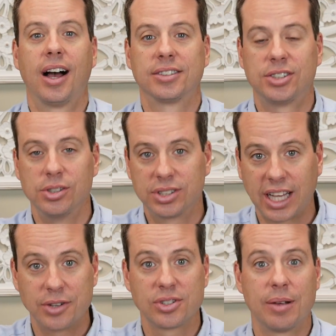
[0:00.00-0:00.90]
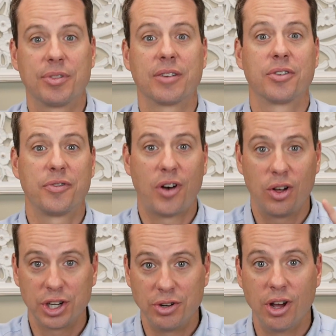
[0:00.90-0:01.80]
to schedule something for the
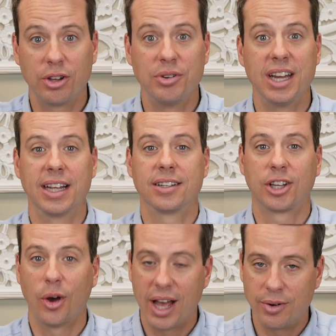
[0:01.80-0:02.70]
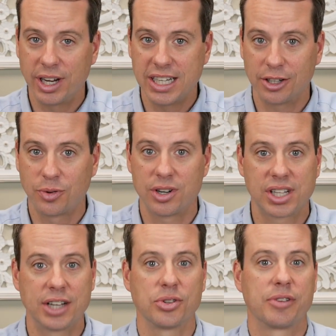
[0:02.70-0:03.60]
fall and you know you need it, go ahead and reach out to our
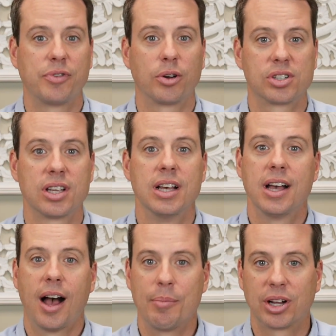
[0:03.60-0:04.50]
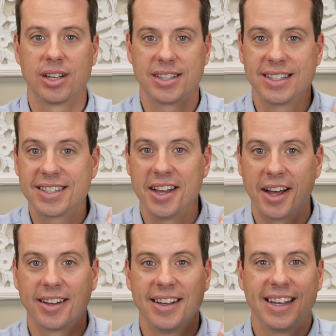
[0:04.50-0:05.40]
scheduling folks, because it's
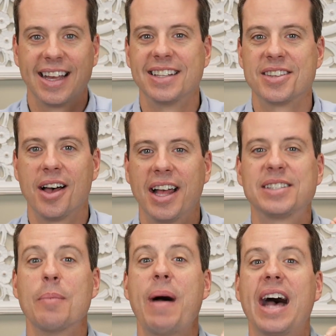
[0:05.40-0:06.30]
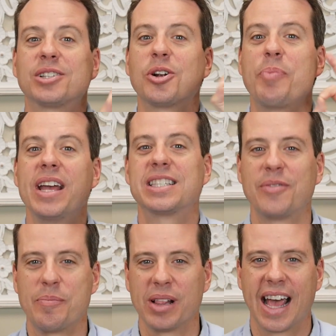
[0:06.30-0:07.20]
a masterpiece of
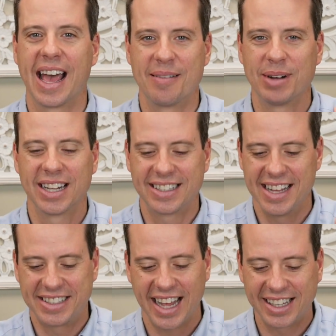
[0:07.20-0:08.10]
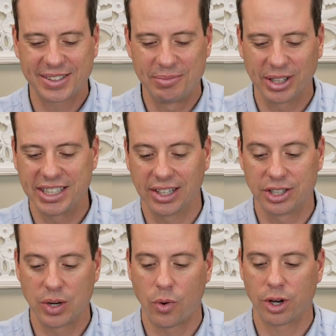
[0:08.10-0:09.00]
a plan, but it takes some really
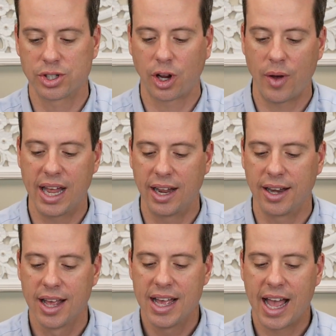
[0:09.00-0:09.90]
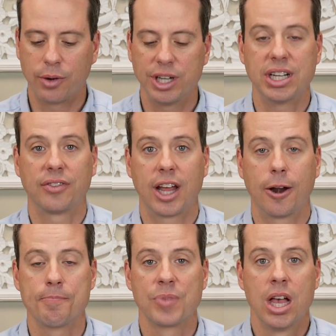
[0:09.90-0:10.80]
diligent work. So go ahead and reach out
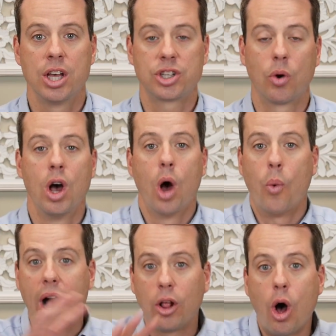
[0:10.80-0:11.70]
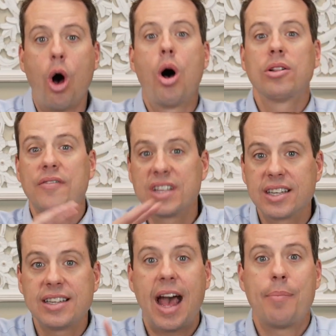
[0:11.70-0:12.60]
there. So while all of this
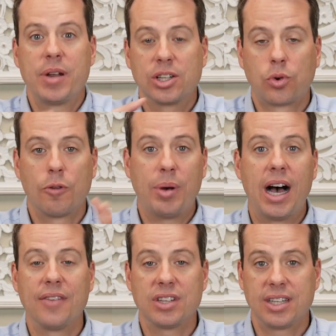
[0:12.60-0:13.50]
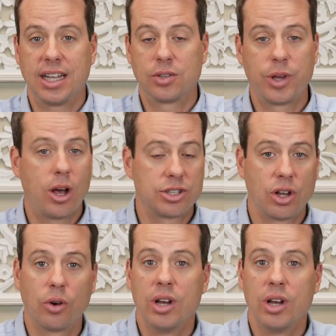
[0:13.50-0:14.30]
is happening sort of behind the scenes, we also